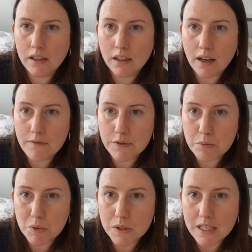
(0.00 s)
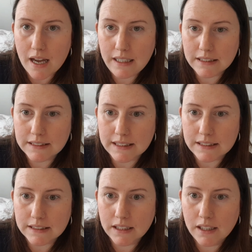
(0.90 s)
Comfortable
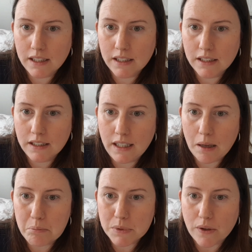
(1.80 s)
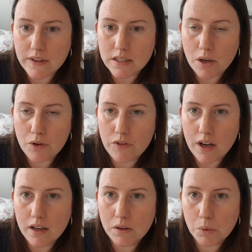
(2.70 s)
silences. Lumped on the
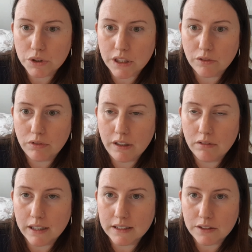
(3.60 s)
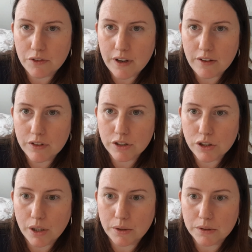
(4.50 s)
sofa, watching reruns of favourite
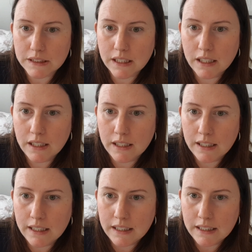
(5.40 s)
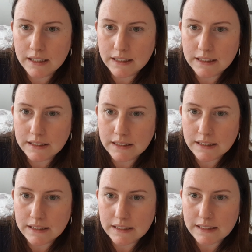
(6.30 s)
shows.
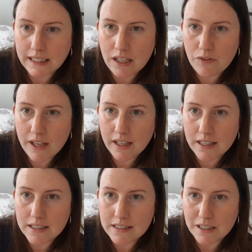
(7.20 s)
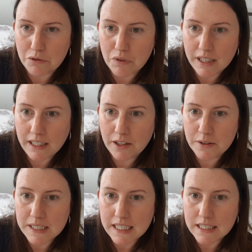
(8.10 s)
Sticky fingers and runny
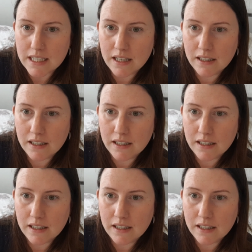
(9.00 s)
noses.